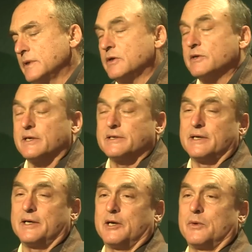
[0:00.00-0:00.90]
so, as I
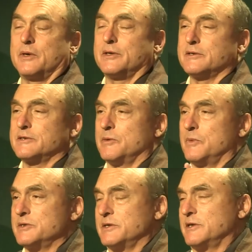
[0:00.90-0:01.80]
said, anyway, there's so
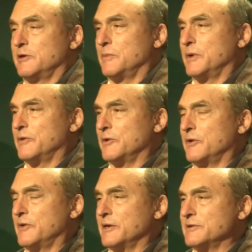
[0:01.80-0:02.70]
much to tell you about
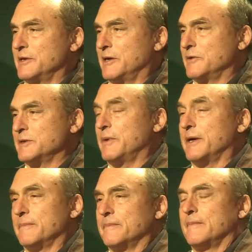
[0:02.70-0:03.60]
30,000 hours,
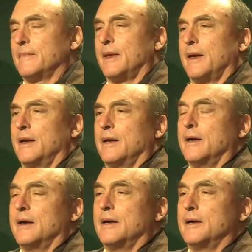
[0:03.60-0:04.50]
but
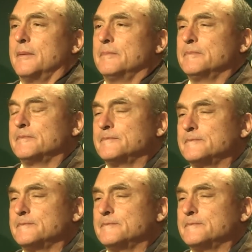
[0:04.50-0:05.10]
um,